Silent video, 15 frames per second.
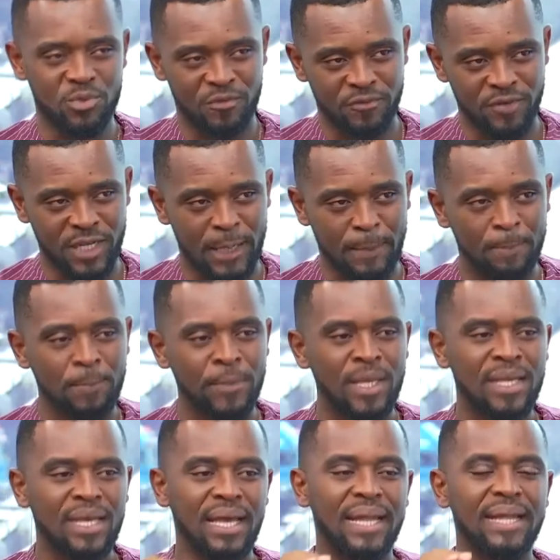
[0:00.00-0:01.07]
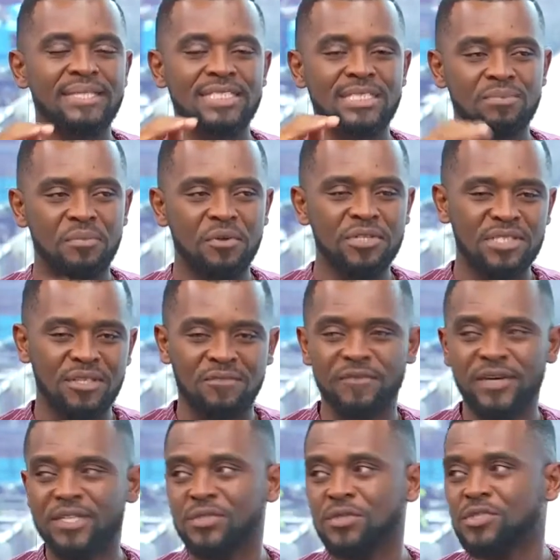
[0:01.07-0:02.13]
will flare, and it is most
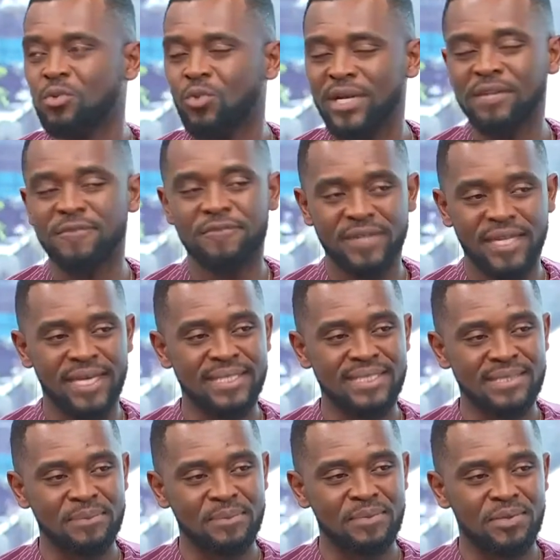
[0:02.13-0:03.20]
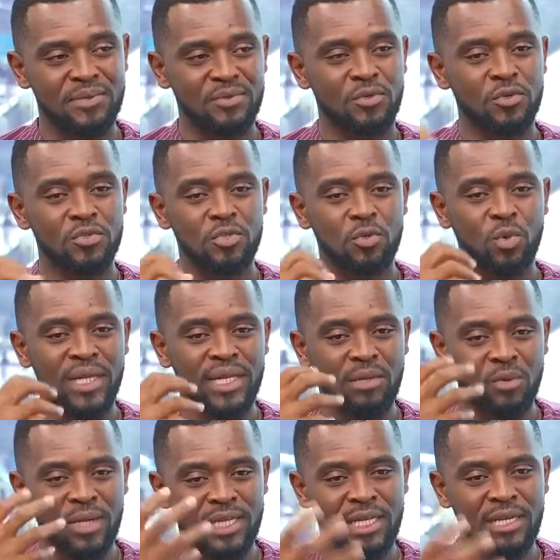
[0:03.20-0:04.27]
infectious when it flares. You know, so when
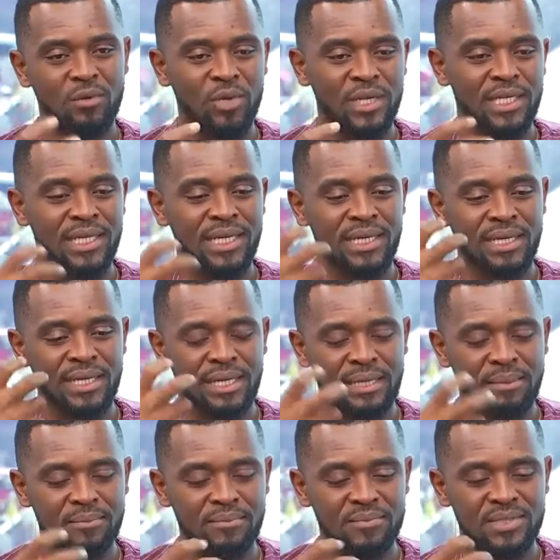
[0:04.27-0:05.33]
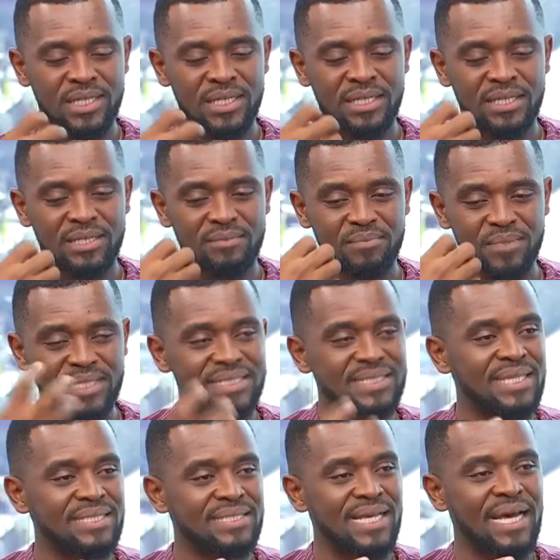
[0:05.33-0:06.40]
the
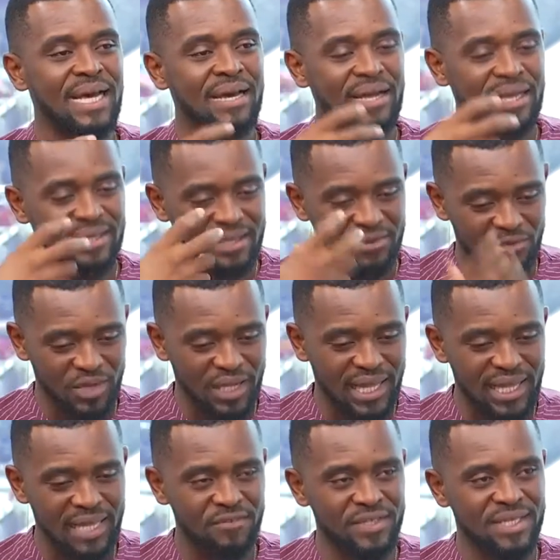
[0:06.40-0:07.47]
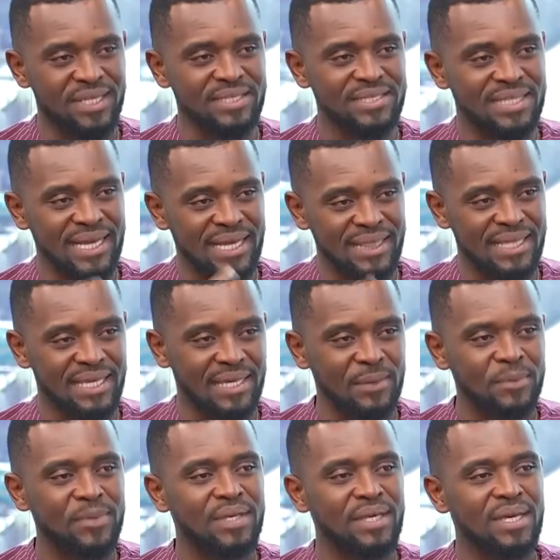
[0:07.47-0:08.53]
blisters are evident, they are
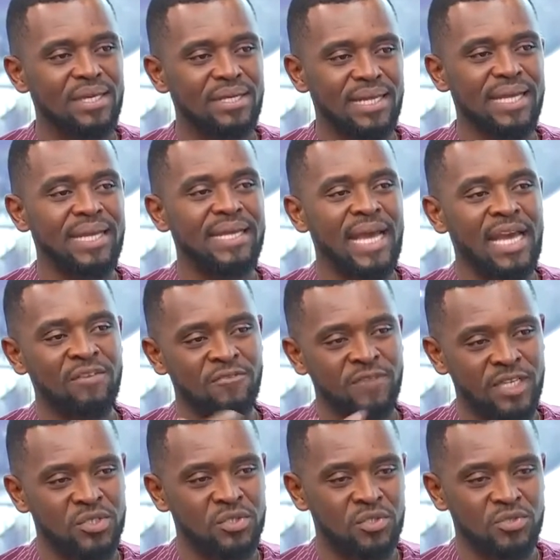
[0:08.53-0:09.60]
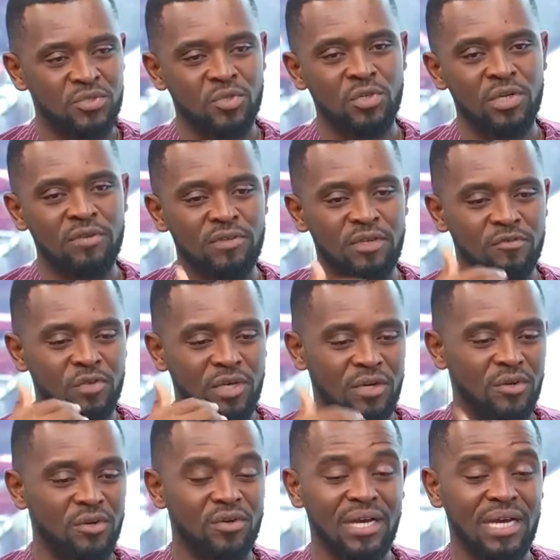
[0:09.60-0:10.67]
there, then they are infectious. So if you are
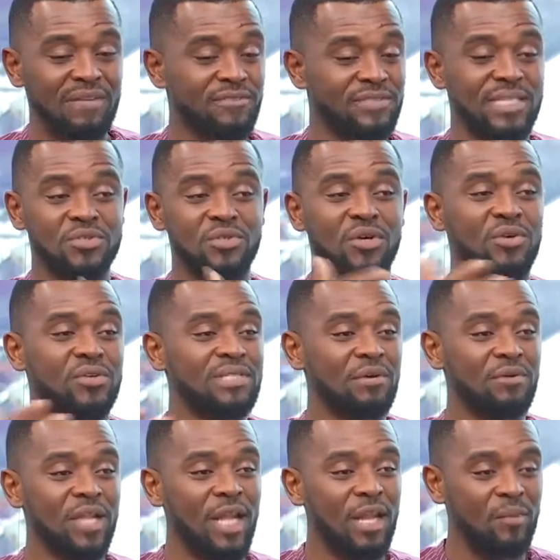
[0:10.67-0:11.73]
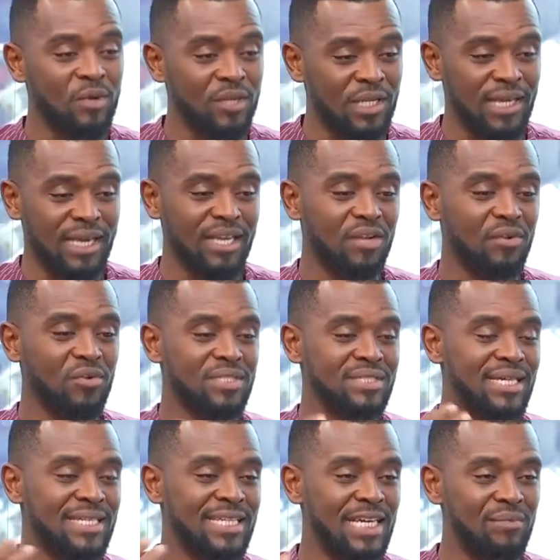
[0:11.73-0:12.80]
going to have sexual contact with anybody and you notice
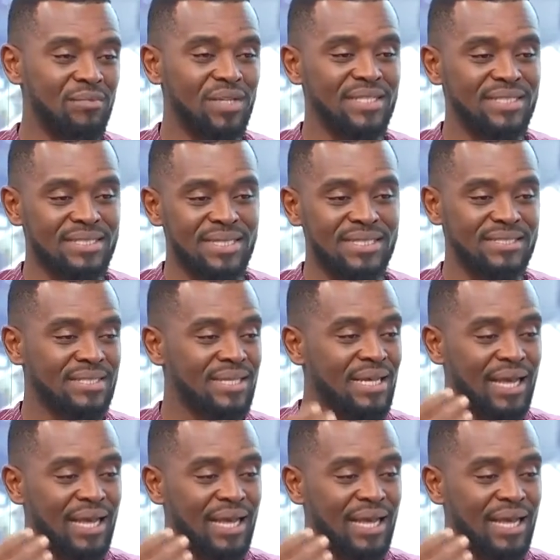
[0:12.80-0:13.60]
that there are blisters